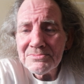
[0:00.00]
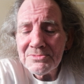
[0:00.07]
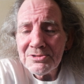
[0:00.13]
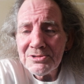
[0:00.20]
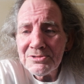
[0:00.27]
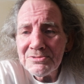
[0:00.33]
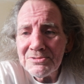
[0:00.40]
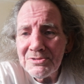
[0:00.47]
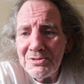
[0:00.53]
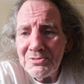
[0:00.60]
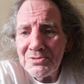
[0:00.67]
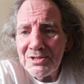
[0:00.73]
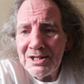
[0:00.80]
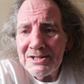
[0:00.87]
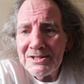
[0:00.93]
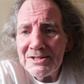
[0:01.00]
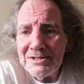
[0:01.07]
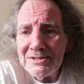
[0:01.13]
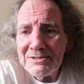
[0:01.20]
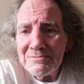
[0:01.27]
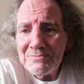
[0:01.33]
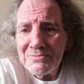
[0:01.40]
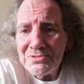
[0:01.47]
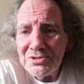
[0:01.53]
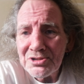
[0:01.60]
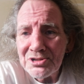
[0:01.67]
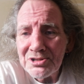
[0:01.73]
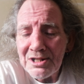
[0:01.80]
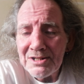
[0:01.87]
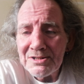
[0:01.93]
The old lady was
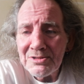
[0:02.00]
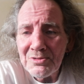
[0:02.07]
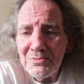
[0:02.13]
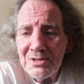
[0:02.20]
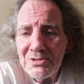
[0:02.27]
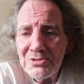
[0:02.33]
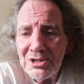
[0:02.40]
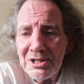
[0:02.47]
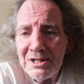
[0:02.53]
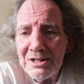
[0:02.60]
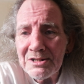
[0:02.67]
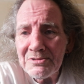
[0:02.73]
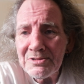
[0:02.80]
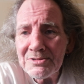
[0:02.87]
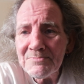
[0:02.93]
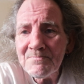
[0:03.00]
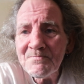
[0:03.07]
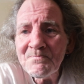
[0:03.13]
sat in her wheelchair, and